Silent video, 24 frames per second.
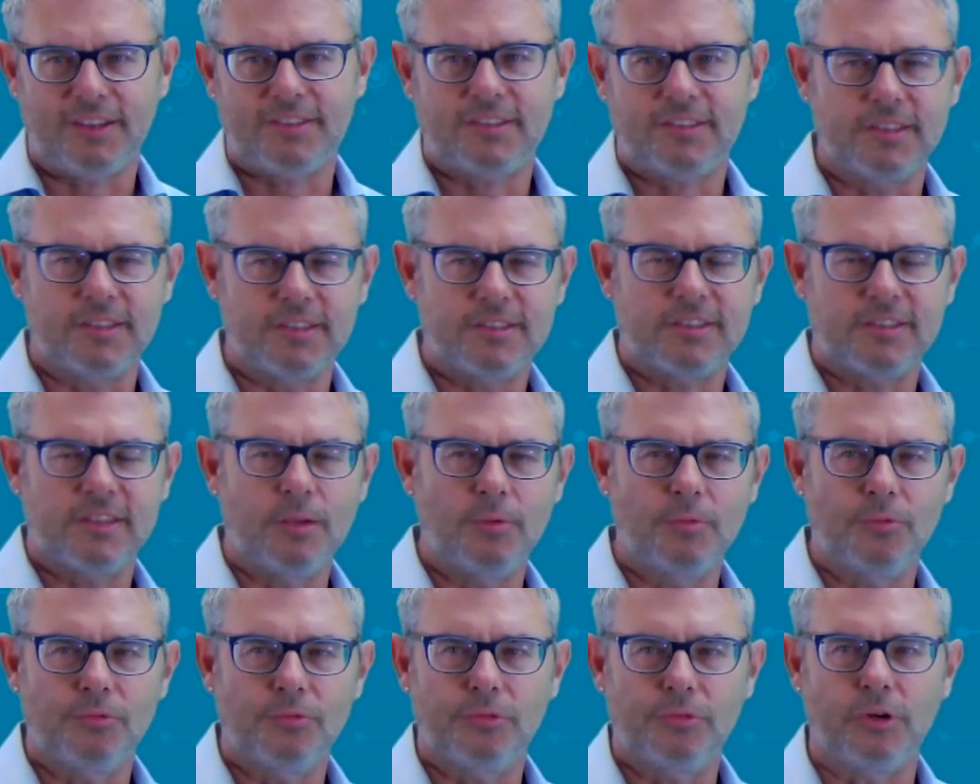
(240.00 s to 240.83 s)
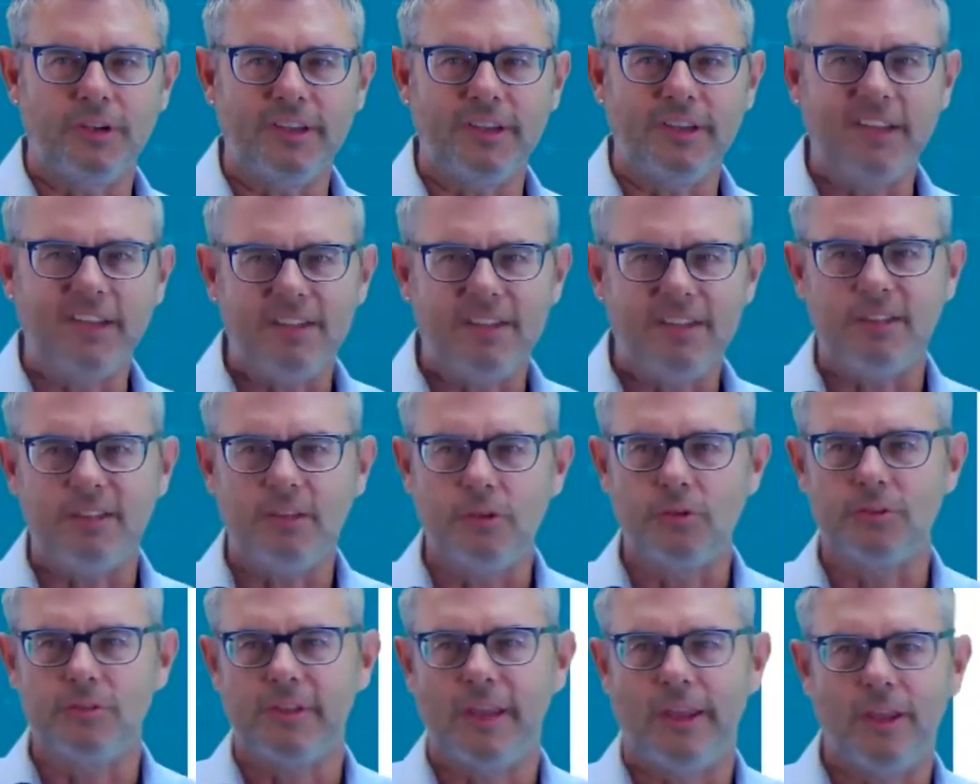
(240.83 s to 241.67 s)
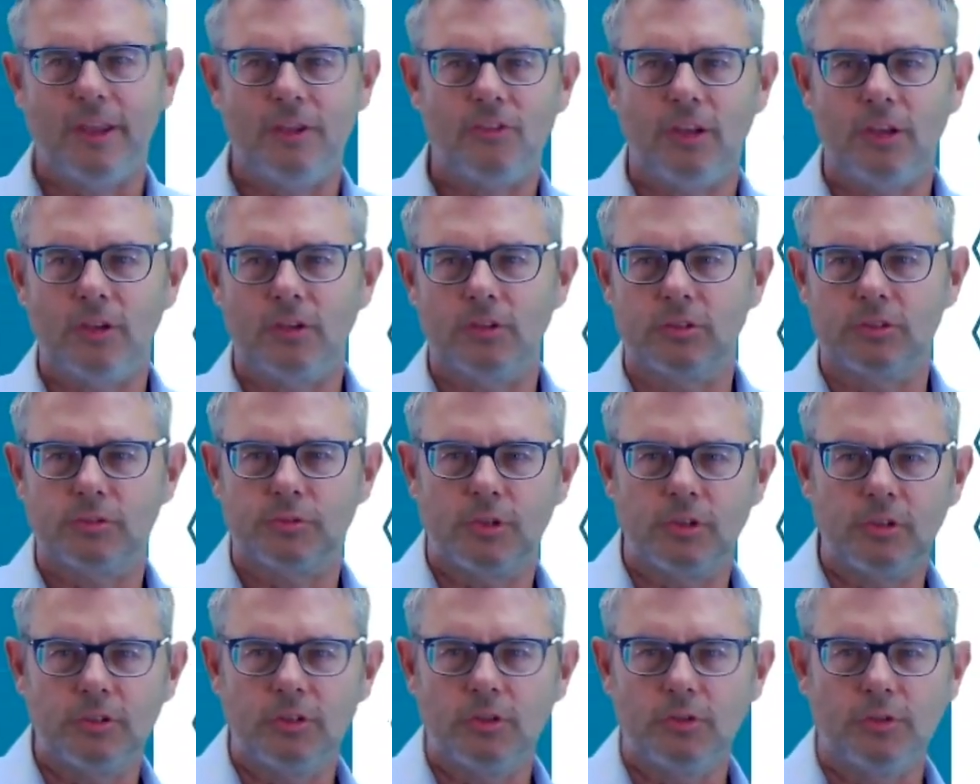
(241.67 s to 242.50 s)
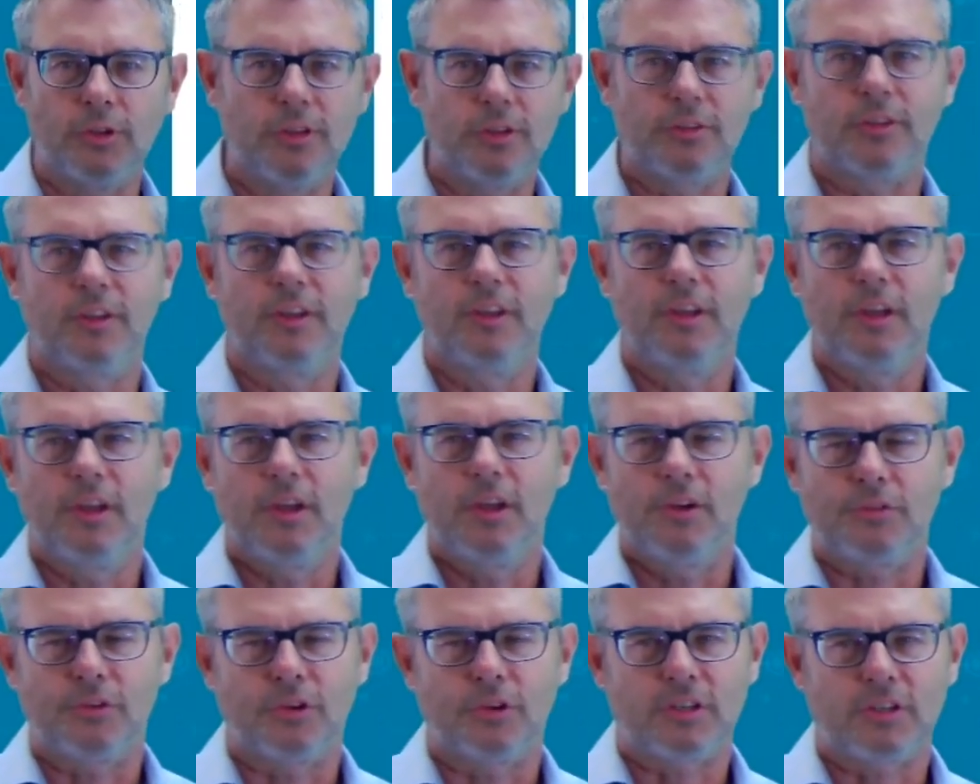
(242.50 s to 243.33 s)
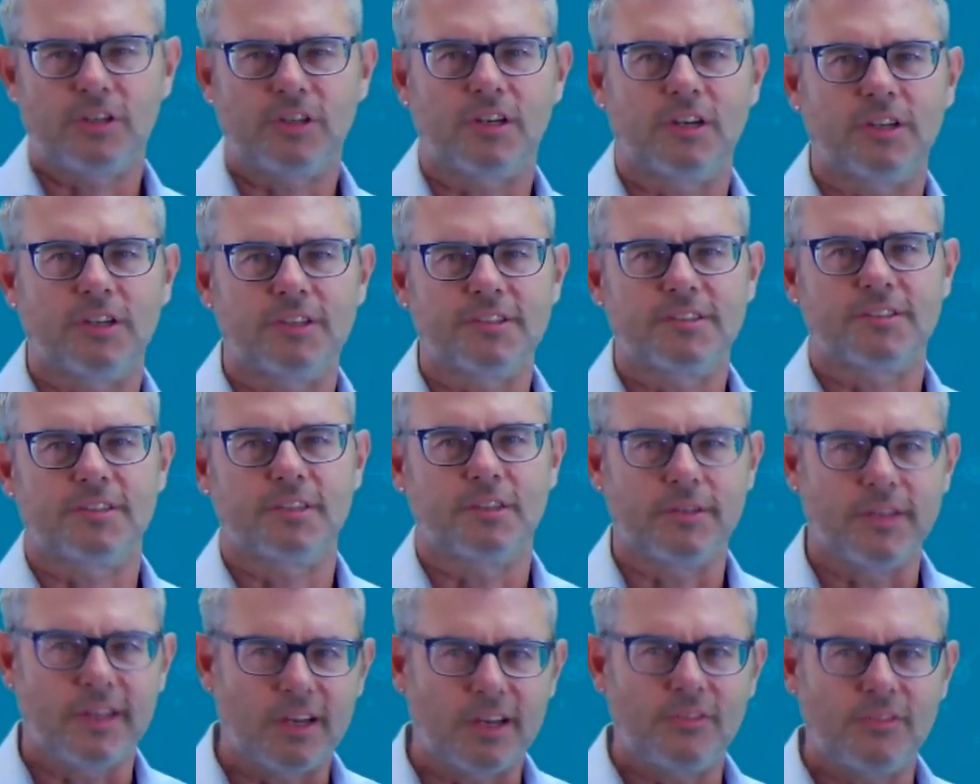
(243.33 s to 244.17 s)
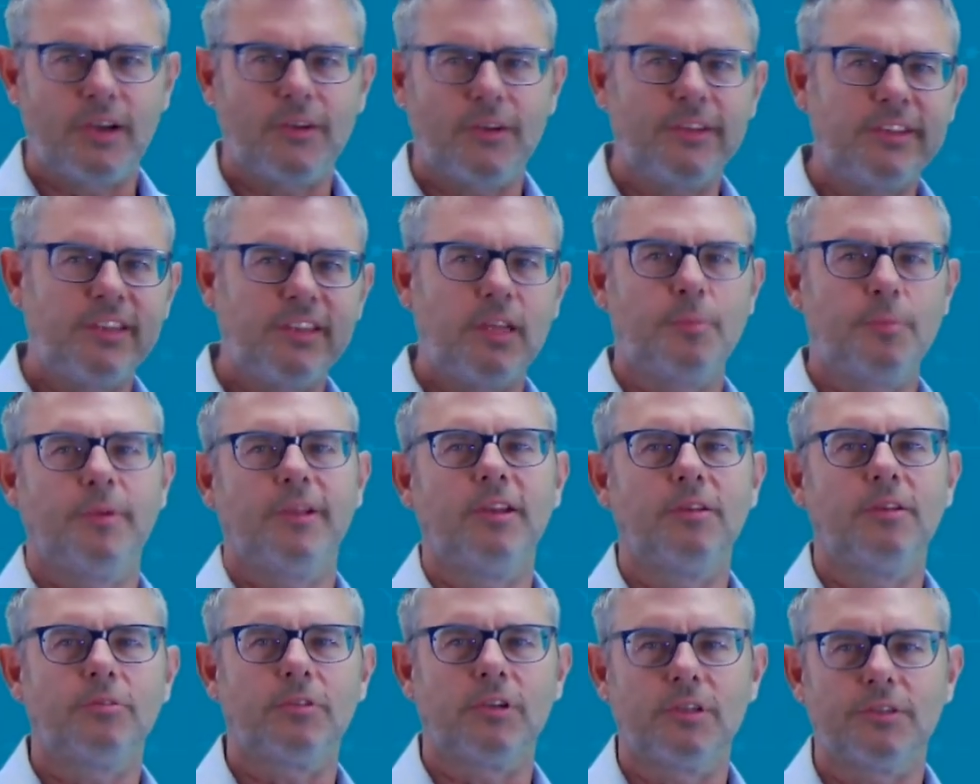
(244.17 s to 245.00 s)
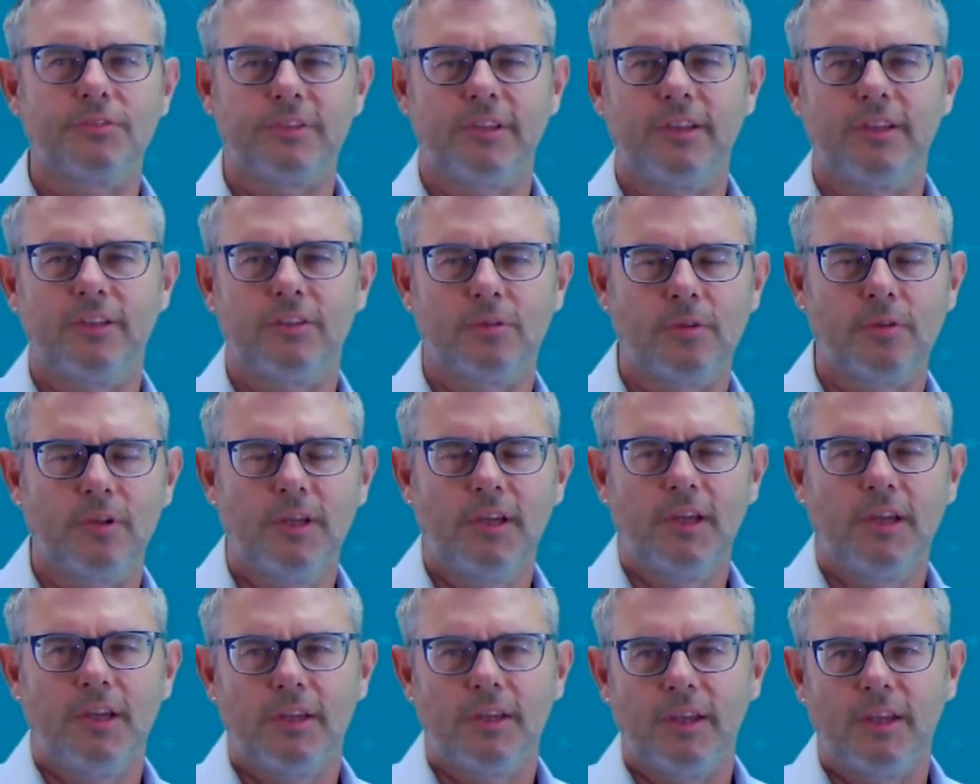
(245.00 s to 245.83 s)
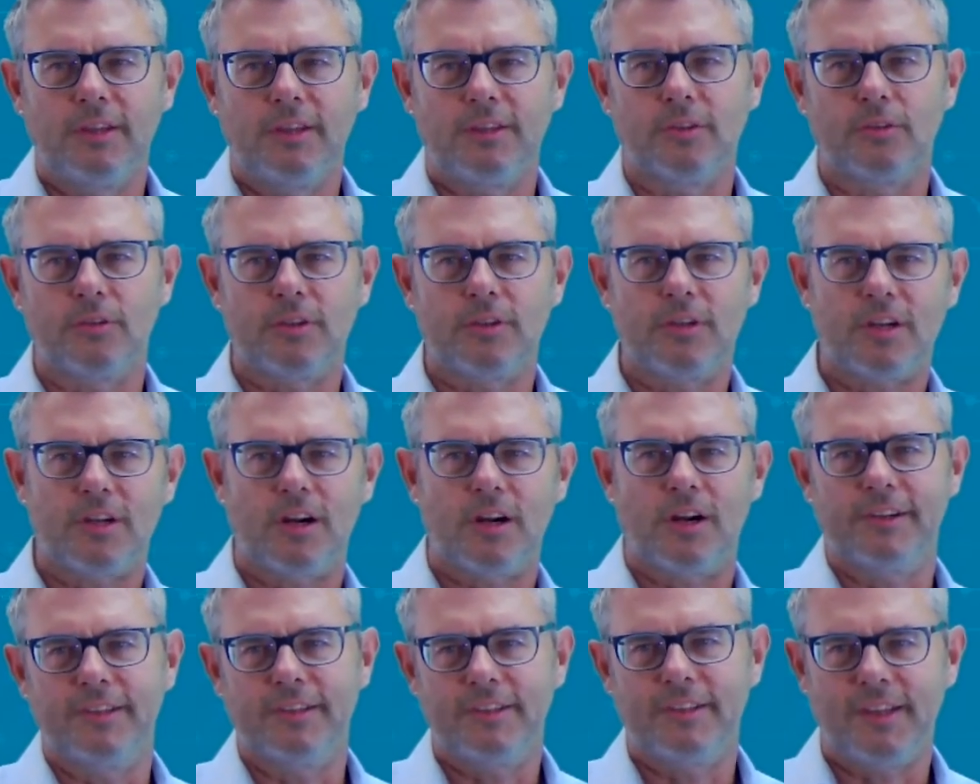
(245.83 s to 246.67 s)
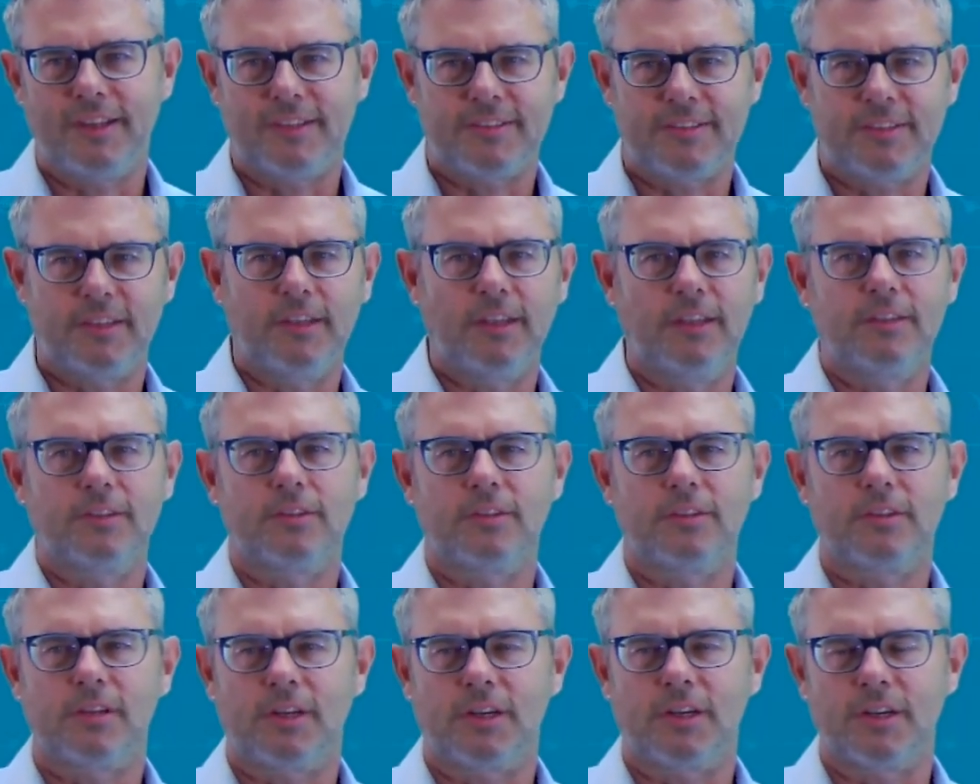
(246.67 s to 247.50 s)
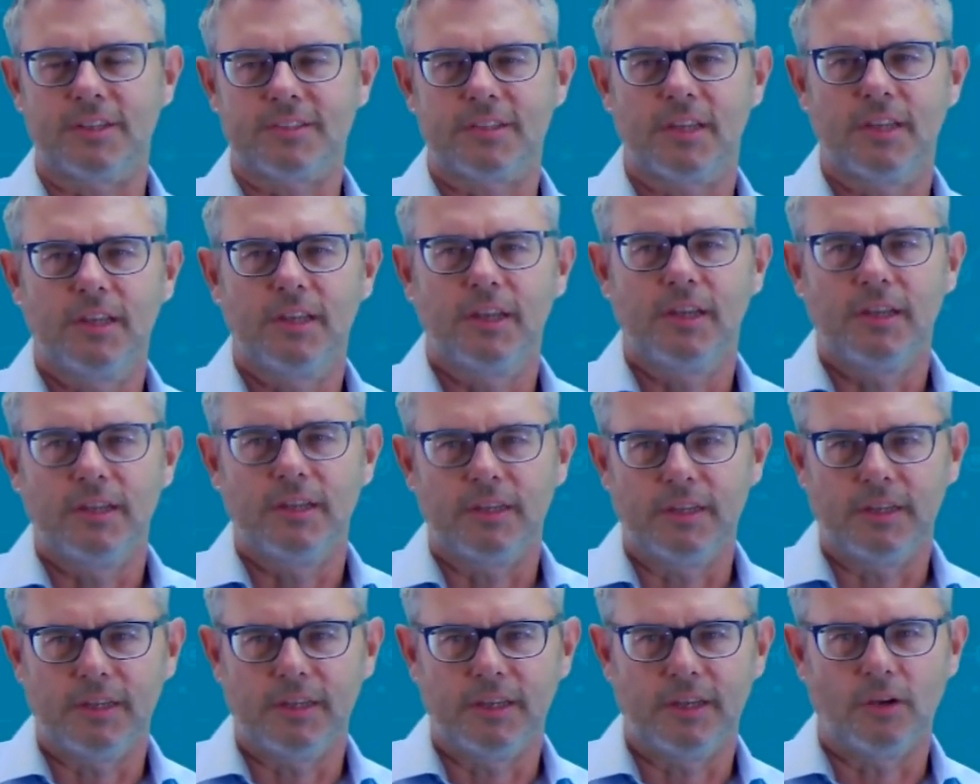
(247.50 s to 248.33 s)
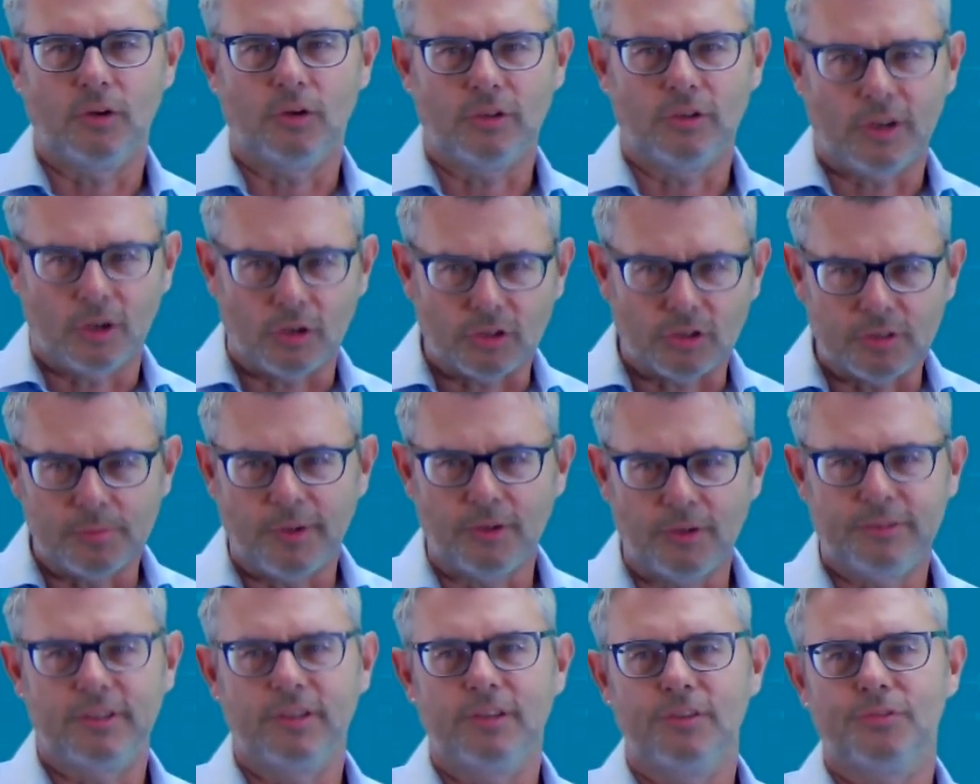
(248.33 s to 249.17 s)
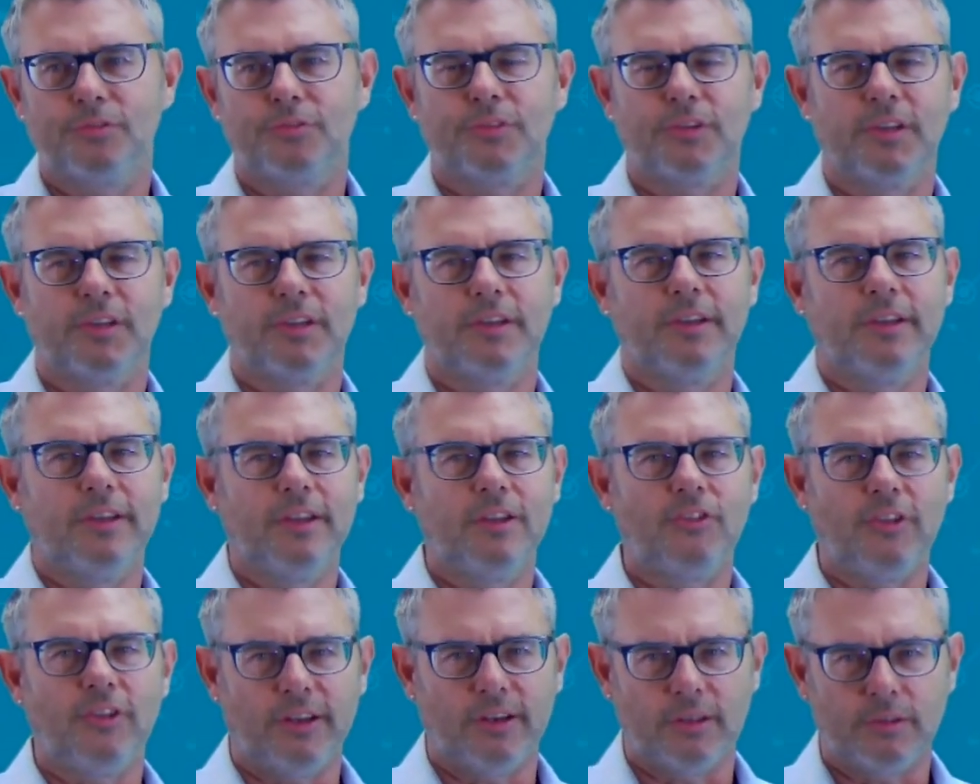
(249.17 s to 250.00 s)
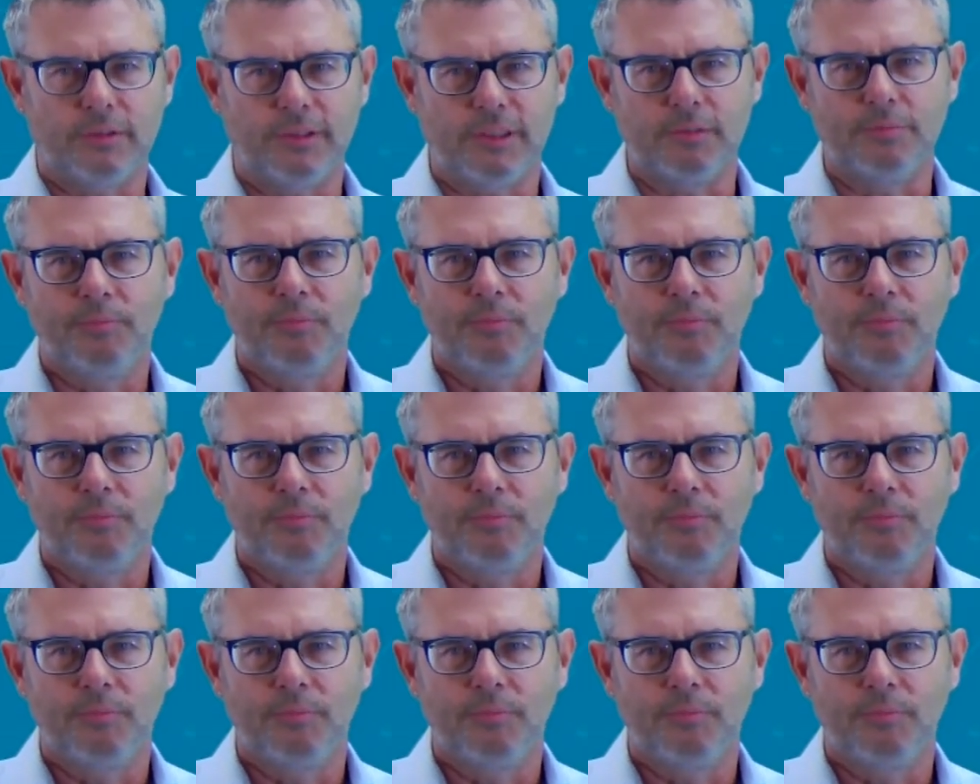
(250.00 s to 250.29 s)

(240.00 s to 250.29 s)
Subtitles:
systems for ECUs, engine control units for cars. So they are very deeply involved into car and testing into cars or automotive in general.